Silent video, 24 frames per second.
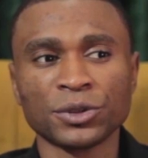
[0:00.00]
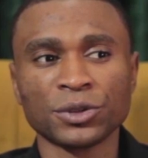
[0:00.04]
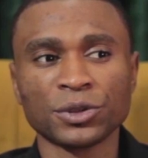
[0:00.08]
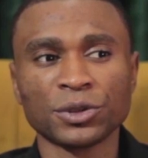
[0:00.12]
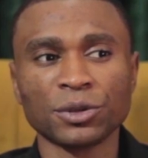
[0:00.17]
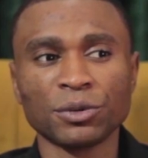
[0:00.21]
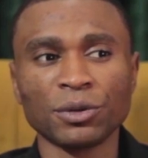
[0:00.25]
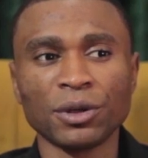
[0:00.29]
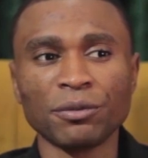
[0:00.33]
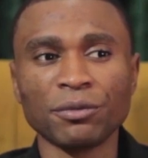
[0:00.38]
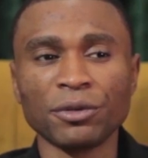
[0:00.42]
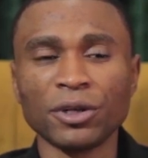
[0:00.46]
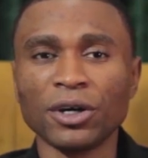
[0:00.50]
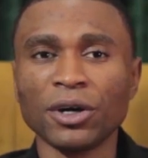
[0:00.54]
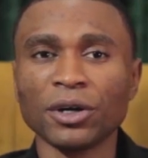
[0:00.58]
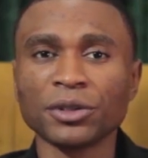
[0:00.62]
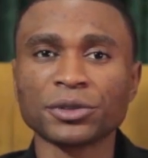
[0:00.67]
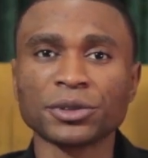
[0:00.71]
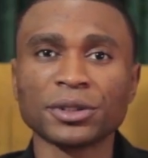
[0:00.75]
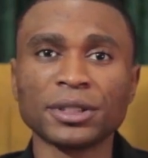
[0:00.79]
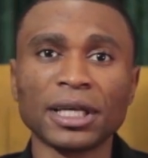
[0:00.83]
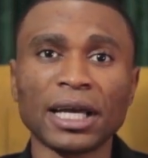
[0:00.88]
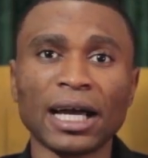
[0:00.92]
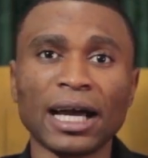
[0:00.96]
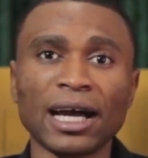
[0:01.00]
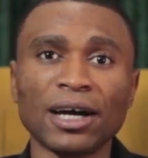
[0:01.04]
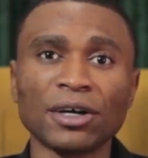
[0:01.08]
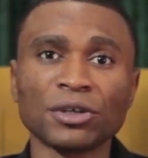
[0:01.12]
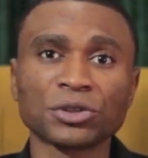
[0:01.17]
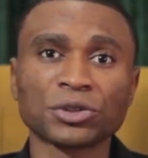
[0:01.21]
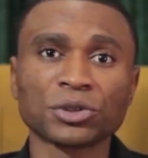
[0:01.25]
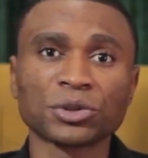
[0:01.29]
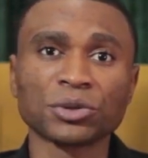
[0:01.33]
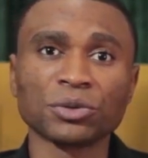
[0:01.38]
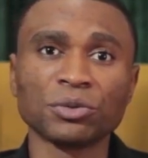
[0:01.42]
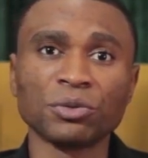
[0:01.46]
So when we got to the
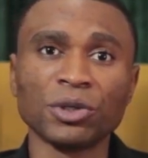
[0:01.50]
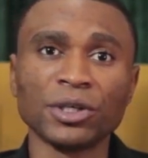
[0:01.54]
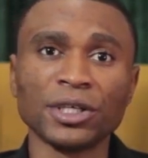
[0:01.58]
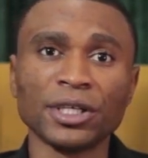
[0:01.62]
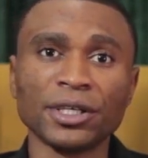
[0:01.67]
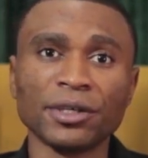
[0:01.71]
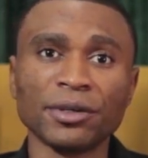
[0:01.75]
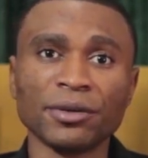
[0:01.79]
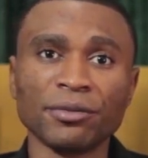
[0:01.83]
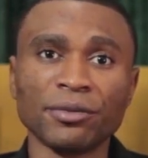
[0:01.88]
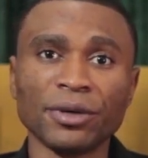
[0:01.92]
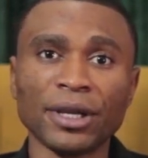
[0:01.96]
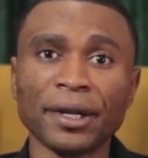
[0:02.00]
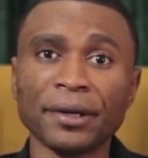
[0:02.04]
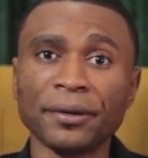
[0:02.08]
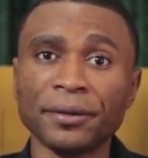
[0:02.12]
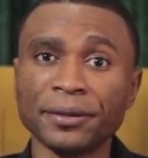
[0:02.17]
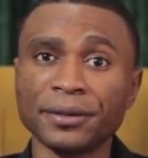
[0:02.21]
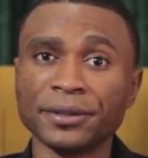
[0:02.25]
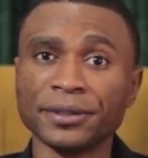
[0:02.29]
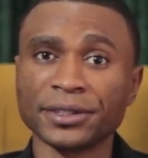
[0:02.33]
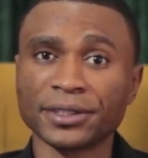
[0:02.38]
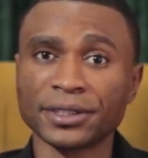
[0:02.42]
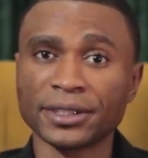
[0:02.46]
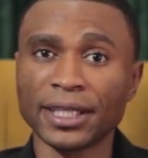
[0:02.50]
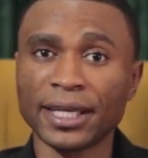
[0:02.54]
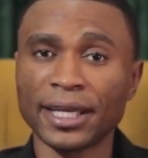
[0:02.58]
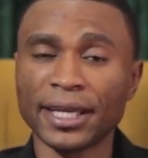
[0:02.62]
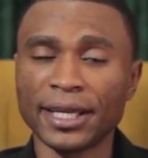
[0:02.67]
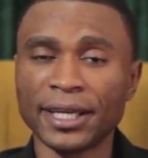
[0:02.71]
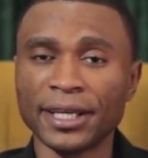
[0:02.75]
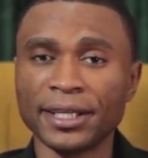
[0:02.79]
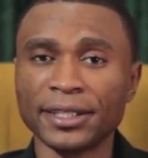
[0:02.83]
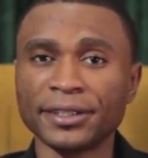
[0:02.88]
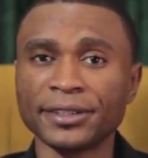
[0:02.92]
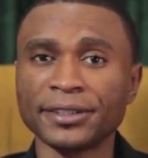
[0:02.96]
house we are going to stay
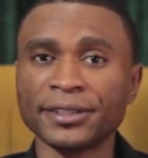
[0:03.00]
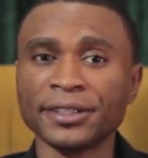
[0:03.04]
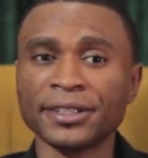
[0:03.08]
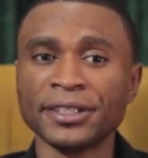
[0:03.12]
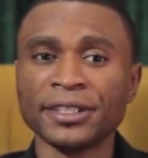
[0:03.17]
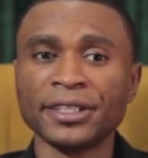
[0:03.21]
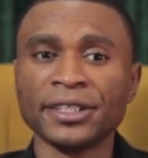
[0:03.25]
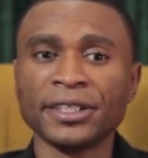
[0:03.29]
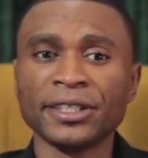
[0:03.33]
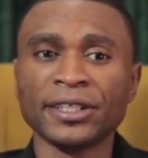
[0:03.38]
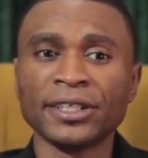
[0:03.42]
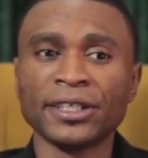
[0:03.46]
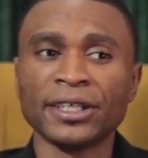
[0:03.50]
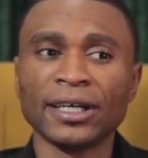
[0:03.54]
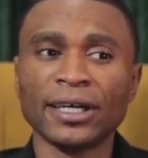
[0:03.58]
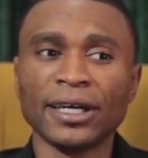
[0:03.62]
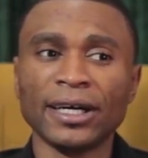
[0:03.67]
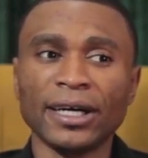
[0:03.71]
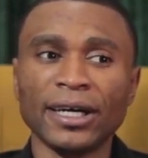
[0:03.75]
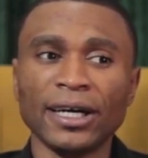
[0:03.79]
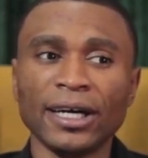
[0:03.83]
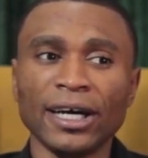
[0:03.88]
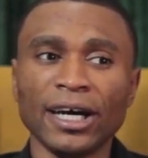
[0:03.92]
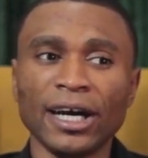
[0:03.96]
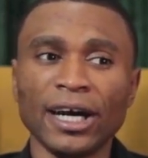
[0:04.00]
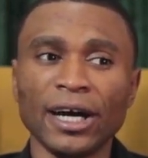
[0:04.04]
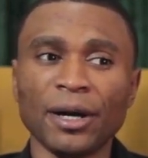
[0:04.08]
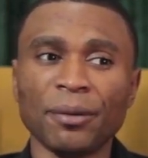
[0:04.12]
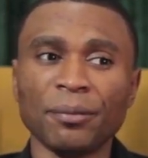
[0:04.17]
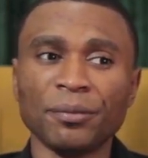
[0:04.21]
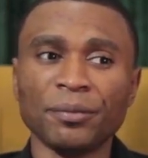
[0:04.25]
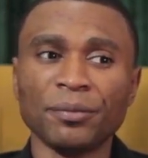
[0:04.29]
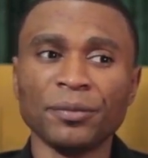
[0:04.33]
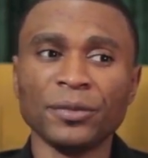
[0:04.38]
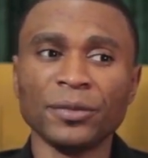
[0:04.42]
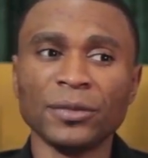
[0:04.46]
in,
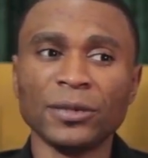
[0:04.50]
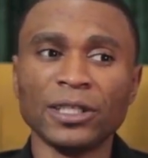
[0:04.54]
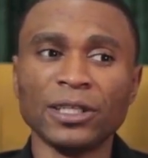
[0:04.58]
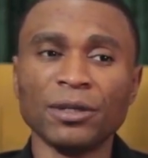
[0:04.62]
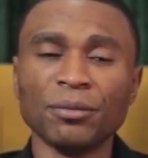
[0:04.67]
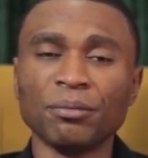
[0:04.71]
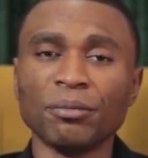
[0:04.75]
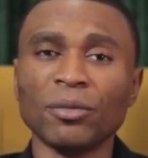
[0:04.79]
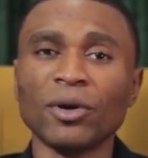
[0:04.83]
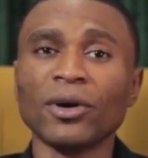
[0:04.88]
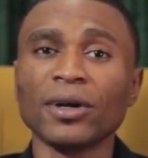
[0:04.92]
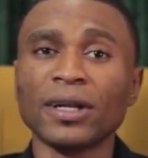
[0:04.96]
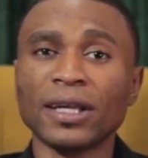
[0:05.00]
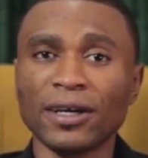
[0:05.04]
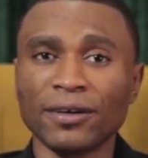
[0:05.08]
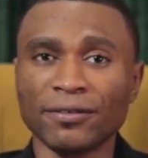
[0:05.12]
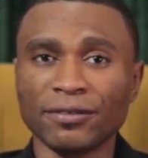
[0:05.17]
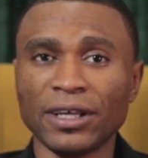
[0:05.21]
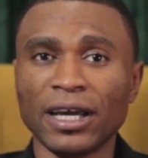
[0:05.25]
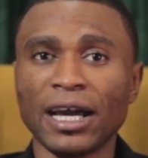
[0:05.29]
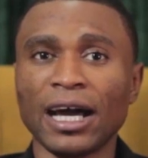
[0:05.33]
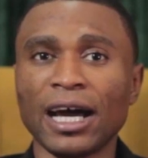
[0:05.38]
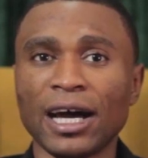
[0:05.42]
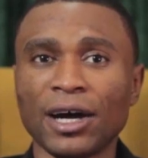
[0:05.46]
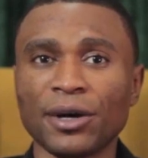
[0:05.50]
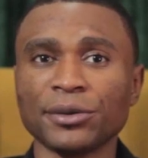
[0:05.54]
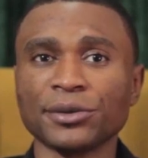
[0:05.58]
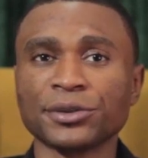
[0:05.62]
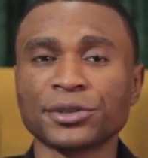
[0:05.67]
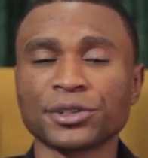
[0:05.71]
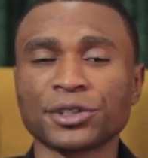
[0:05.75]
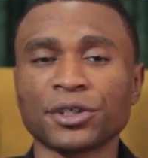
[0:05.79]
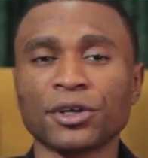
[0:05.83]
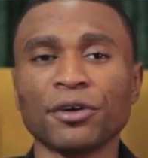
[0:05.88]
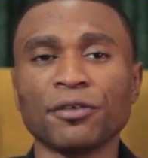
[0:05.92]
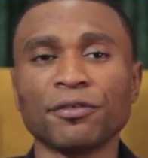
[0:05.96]
the mother of the house
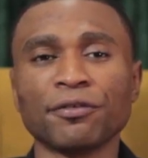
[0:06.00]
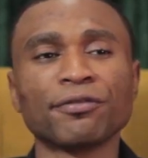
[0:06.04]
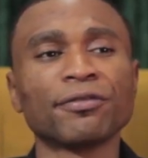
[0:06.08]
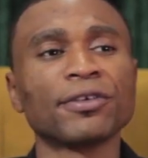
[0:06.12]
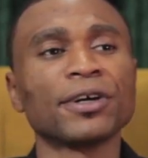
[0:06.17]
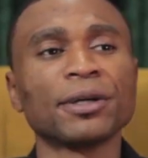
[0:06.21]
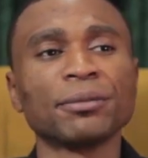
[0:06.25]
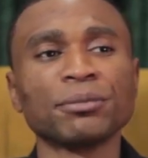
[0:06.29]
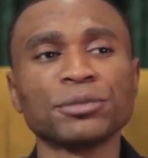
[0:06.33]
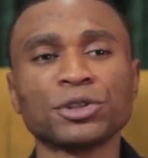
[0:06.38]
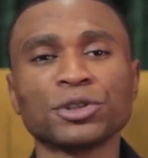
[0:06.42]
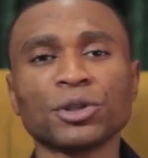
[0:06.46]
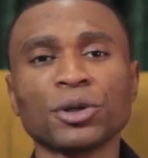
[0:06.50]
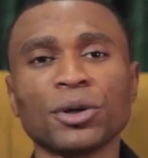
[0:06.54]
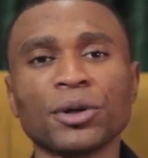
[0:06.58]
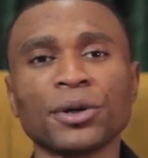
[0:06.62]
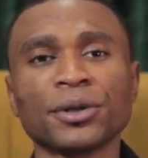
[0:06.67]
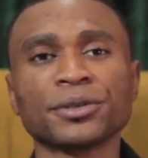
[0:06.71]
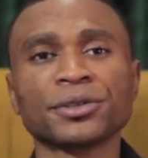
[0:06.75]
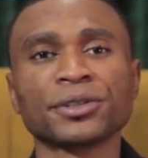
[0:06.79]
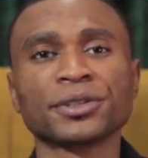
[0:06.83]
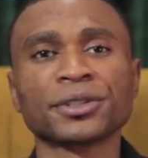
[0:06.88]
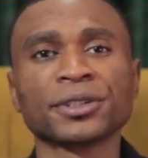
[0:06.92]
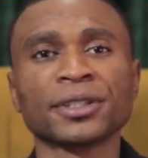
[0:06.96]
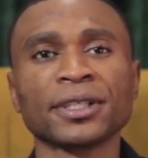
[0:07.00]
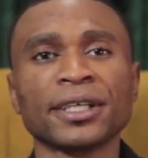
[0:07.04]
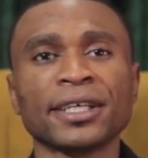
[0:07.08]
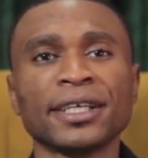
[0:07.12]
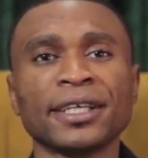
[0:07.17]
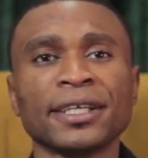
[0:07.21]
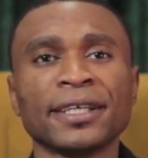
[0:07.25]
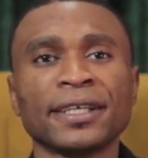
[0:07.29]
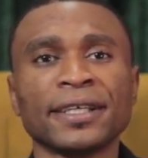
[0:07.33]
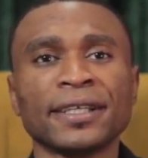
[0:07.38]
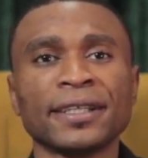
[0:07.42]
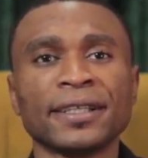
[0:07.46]
confirmed to us
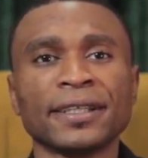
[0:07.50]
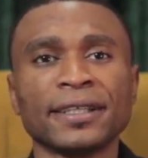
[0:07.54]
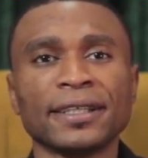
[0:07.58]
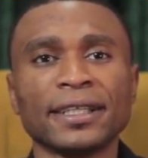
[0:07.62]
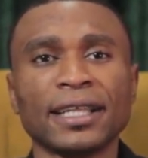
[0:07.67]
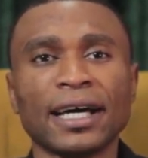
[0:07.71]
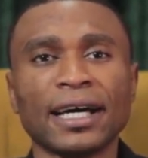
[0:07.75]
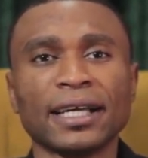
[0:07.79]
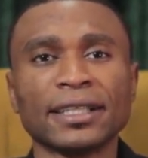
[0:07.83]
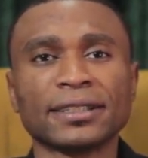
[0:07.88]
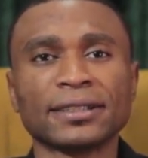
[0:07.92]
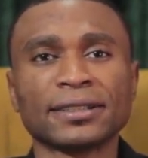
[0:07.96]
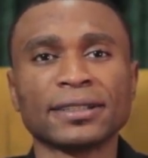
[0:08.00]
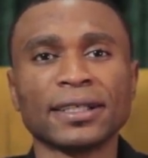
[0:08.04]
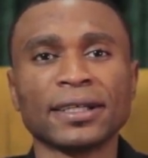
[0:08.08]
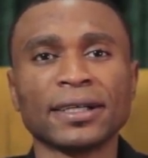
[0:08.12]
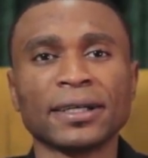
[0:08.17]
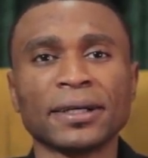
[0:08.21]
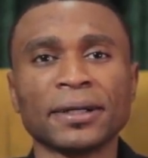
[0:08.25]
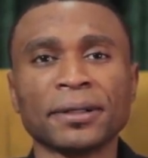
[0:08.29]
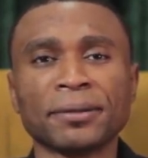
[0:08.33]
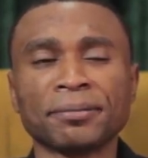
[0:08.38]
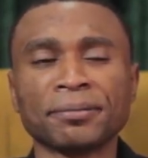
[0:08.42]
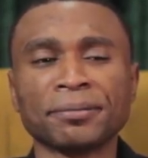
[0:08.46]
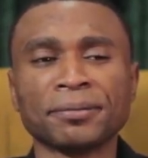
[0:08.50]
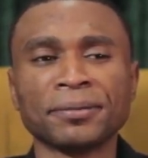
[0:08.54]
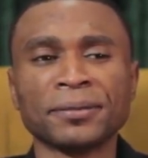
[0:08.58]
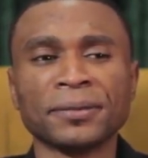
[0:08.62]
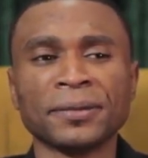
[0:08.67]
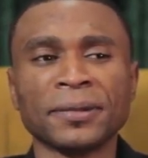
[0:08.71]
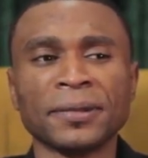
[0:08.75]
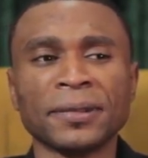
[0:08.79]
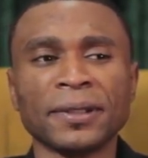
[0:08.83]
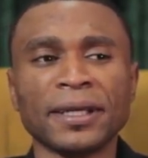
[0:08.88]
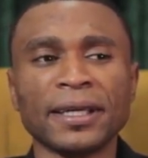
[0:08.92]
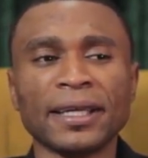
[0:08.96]
that
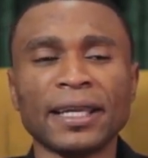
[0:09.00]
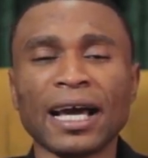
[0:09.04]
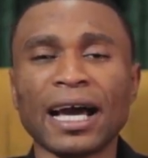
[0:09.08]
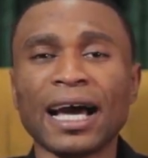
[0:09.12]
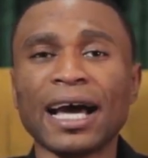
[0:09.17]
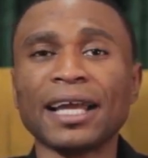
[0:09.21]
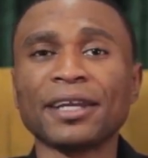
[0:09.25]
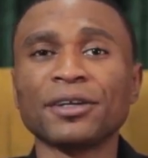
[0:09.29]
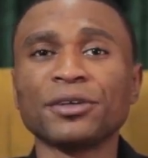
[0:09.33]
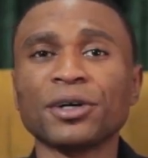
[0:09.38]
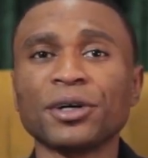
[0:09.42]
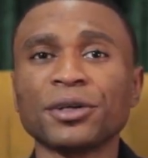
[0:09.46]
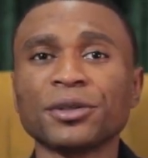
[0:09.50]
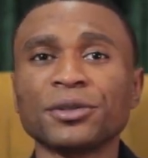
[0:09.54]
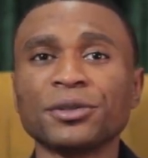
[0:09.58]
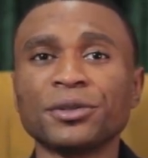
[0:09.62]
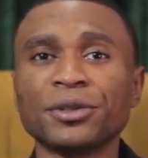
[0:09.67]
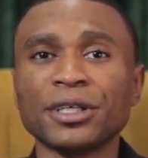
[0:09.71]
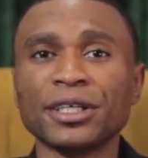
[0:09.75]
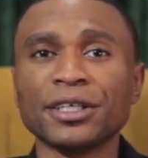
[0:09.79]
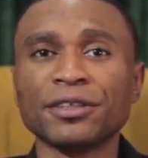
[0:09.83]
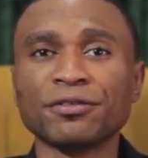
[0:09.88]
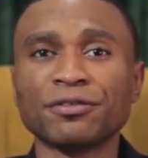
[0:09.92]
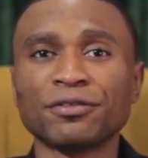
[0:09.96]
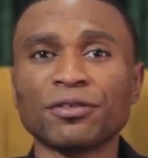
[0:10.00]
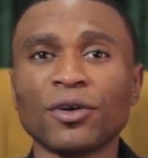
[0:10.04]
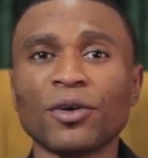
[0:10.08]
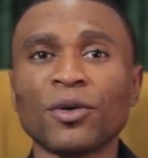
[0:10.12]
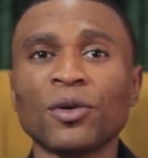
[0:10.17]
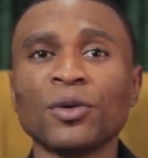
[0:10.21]
it had not rained for